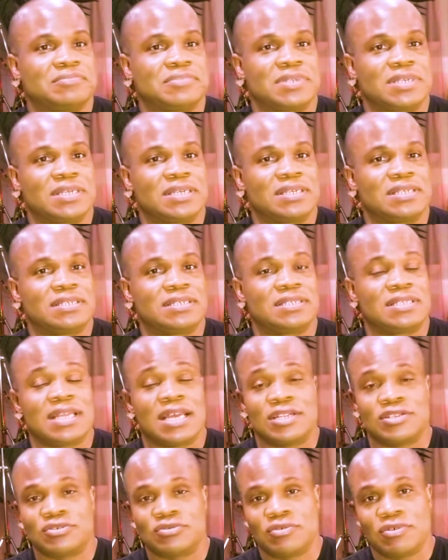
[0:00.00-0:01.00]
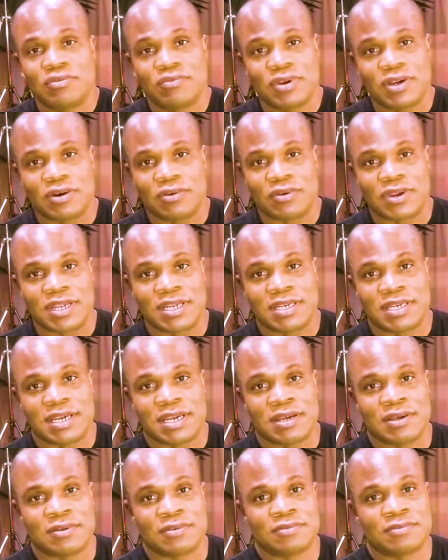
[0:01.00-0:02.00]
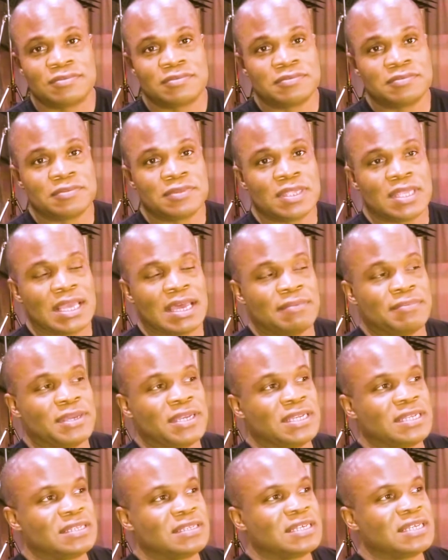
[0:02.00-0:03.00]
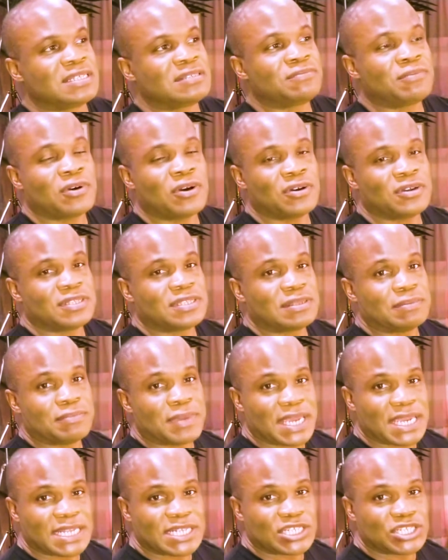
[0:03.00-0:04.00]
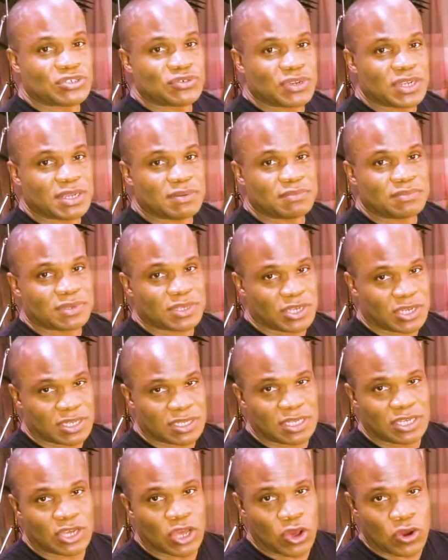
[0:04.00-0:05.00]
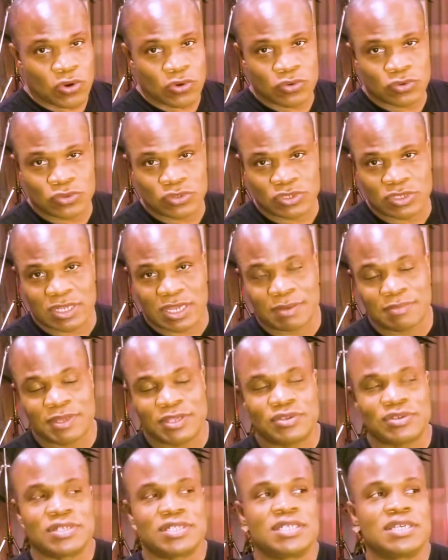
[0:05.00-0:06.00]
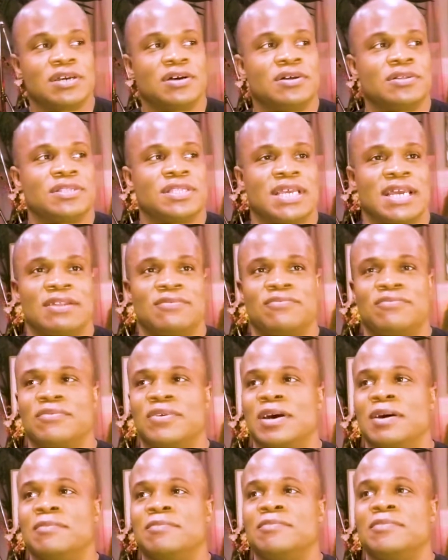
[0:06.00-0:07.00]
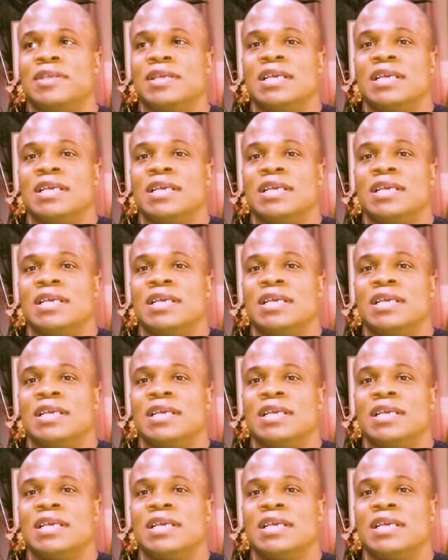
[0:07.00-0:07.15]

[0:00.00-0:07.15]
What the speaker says: is not doing well right now. I mean, as far as the mainstream goes, I mean, you can tell that from